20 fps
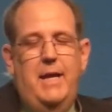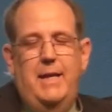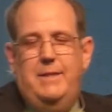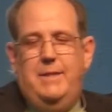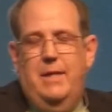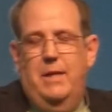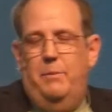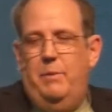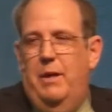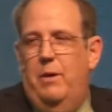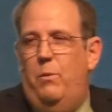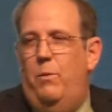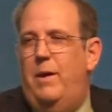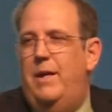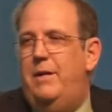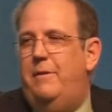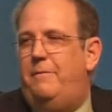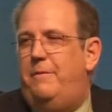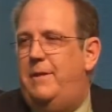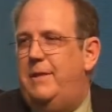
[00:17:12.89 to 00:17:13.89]
It's going to be a
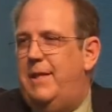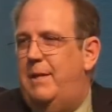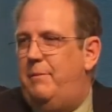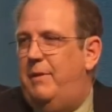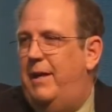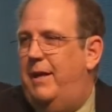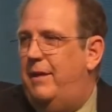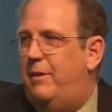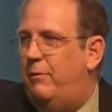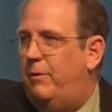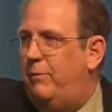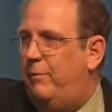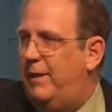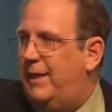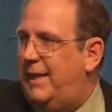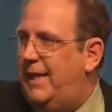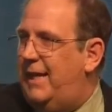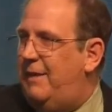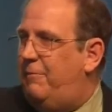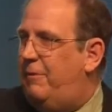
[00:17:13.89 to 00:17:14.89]
wonderful time together. When
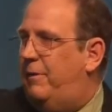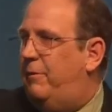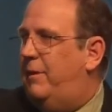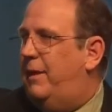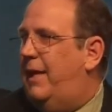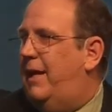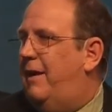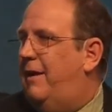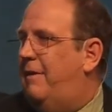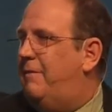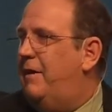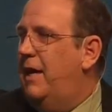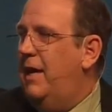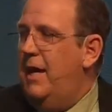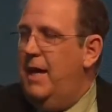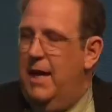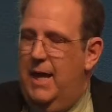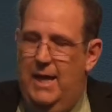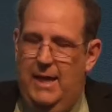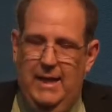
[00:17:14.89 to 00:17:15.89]
we leave, we will
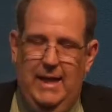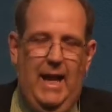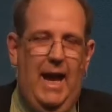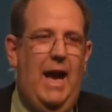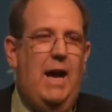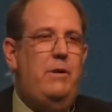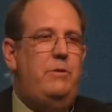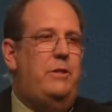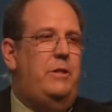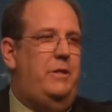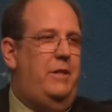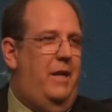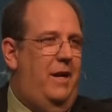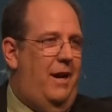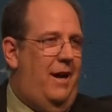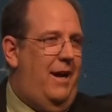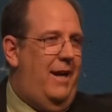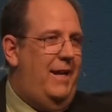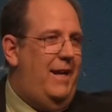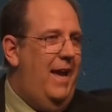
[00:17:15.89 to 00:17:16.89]
have encountered
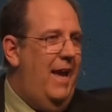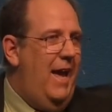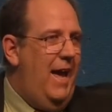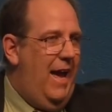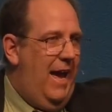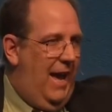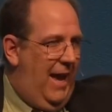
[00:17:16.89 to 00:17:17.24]
God.